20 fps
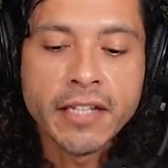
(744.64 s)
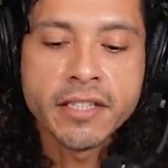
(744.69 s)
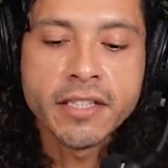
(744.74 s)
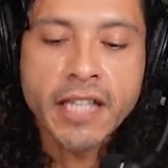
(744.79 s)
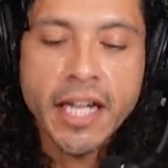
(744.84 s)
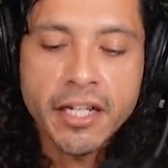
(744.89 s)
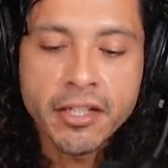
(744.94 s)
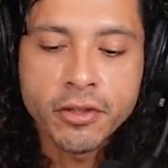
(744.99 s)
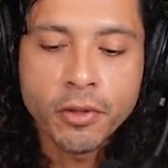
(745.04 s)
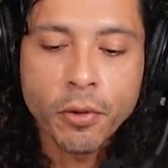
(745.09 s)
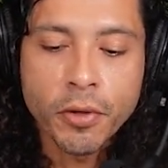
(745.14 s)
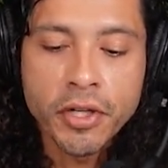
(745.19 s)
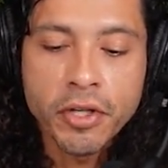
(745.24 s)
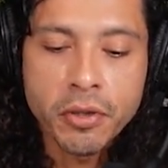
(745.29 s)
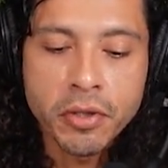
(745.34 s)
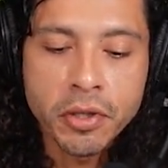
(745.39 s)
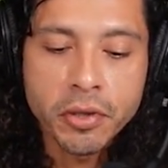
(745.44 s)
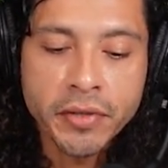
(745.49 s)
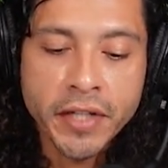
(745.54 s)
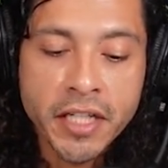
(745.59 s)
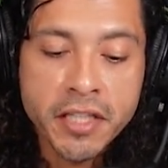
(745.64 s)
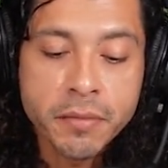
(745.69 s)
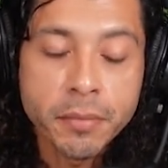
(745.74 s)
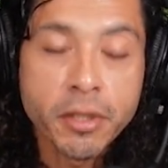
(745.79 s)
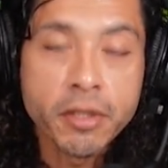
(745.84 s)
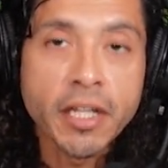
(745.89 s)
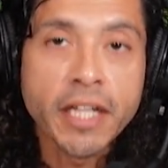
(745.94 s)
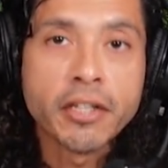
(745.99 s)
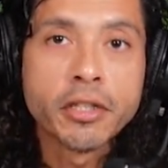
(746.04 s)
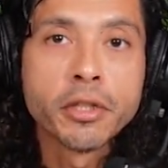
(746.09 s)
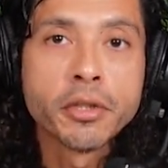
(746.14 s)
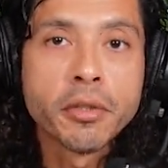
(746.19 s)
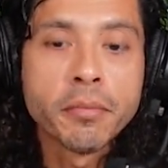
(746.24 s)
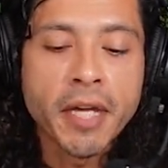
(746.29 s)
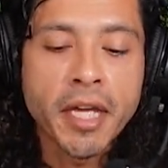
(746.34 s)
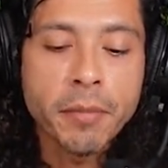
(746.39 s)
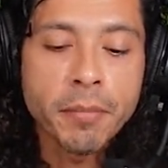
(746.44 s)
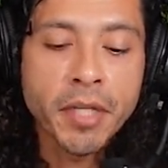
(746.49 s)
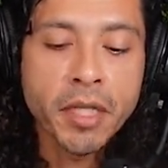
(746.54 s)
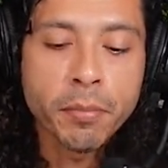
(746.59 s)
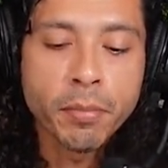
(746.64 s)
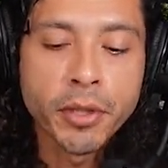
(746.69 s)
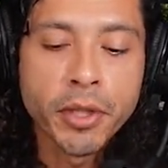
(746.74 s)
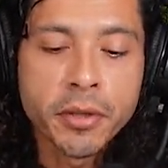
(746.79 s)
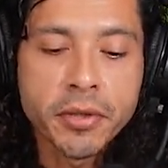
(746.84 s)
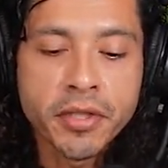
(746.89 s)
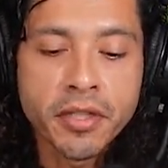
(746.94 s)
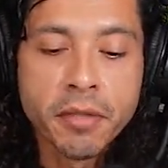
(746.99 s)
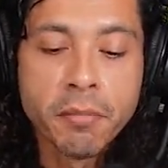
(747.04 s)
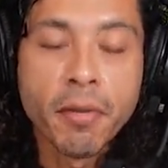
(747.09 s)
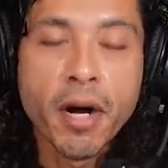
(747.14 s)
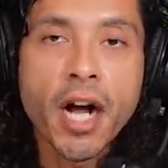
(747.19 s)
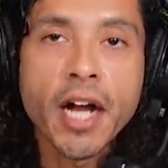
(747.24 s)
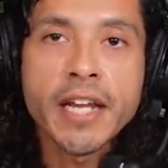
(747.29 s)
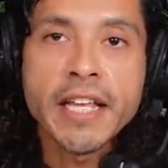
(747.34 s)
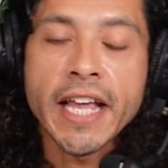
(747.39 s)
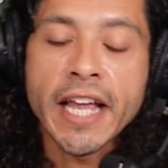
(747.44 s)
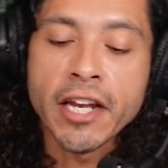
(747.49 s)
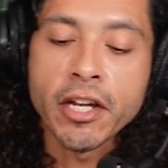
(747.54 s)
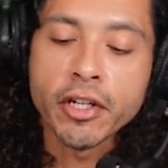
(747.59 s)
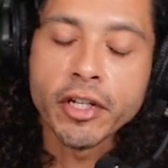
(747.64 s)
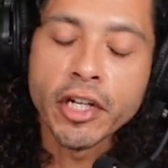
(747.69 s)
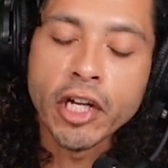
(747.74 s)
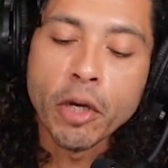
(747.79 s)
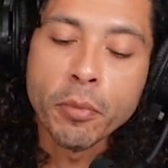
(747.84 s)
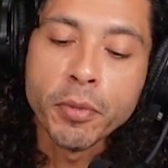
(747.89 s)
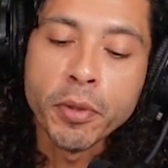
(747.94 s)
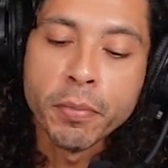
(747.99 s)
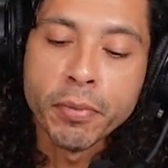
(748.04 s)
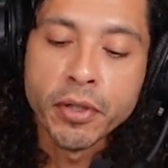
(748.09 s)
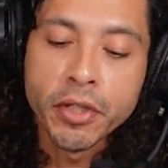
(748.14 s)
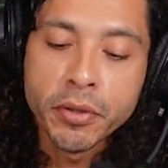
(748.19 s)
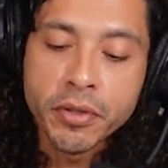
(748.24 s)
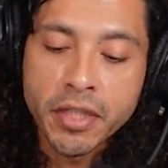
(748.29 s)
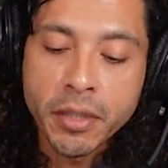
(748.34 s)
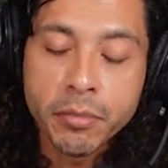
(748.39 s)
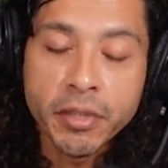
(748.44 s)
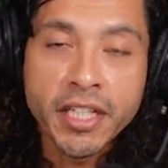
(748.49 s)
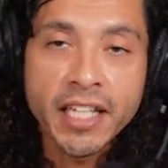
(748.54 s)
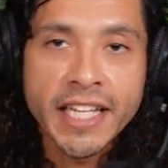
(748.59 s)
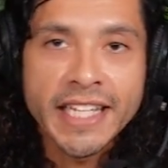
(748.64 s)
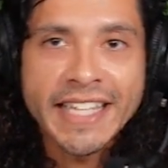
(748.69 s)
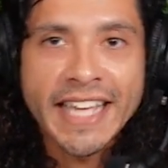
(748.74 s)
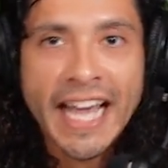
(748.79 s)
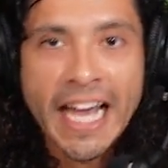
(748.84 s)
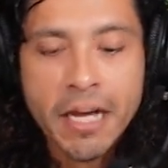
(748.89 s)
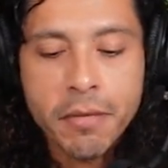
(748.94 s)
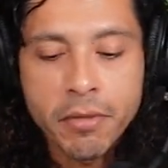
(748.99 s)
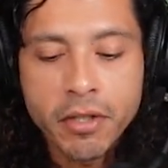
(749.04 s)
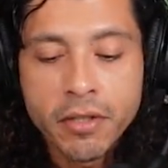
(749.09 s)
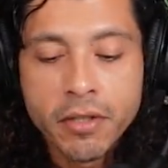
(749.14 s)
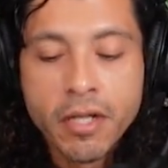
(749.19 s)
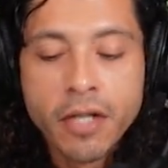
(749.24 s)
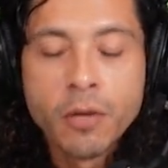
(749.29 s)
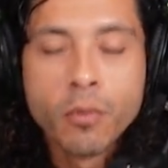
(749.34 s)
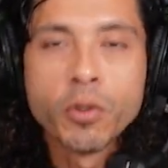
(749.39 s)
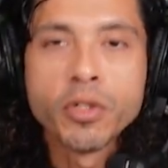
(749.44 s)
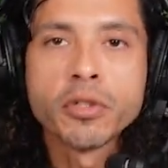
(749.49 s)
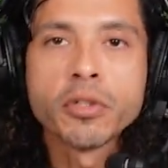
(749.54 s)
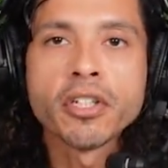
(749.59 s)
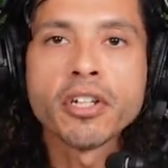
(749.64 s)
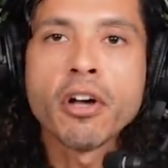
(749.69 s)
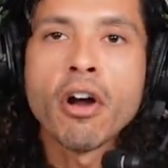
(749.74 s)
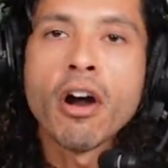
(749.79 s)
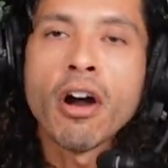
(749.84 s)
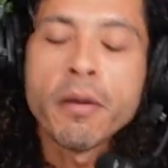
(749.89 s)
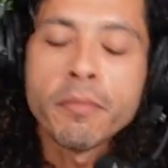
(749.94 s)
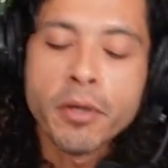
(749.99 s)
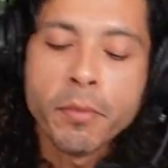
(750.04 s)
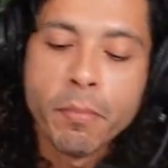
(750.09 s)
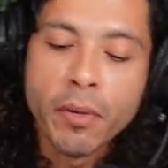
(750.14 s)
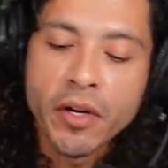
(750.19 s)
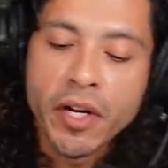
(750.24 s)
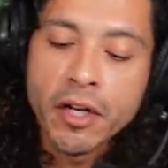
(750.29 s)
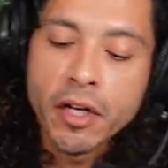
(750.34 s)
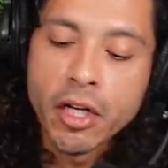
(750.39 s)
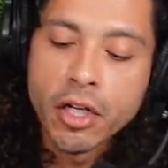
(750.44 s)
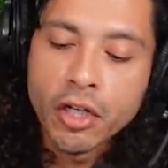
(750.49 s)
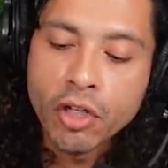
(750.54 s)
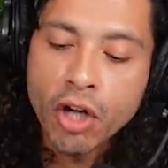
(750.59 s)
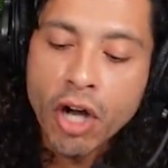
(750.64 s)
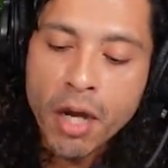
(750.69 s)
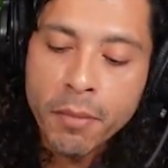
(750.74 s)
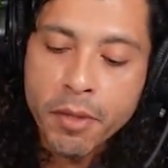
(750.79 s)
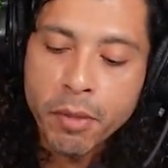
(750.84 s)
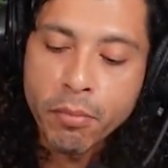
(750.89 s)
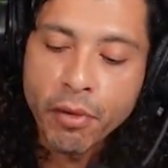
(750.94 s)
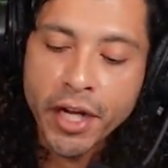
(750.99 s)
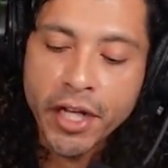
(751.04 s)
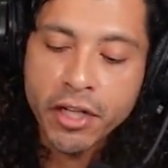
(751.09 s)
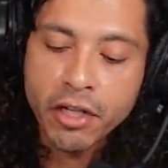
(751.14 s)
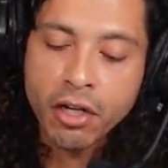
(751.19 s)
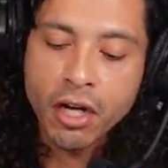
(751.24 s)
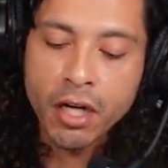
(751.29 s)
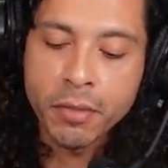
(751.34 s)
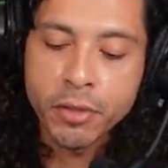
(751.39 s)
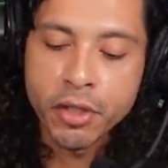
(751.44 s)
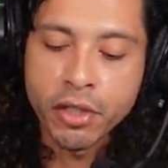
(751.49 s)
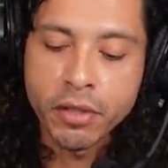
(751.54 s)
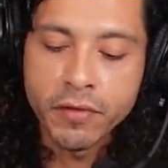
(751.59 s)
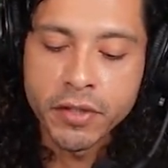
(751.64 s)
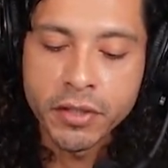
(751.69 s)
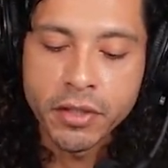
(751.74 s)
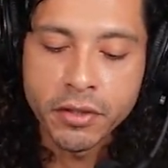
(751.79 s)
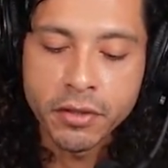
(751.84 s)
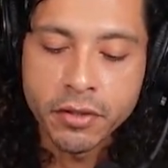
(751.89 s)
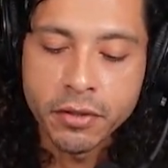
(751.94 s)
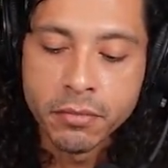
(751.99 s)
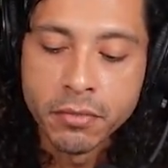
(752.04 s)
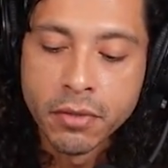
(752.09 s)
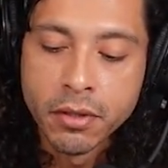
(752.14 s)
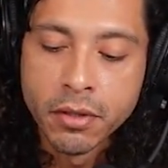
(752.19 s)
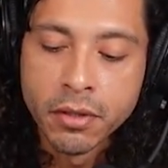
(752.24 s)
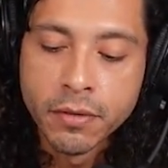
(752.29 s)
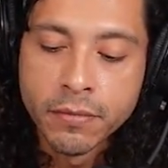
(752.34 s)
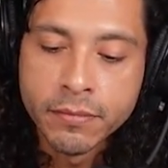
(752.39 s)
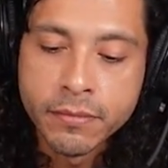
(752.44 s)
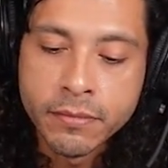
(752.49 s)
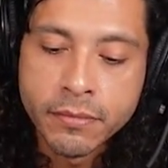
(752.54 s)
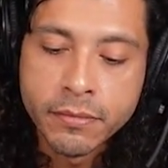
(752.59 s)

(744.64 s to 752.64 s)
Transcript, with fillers: an excitatory neurotransmitter like glutamate being produced in the body, and it could help you produce something like GABA, which would calm your brain and calm your nervous system.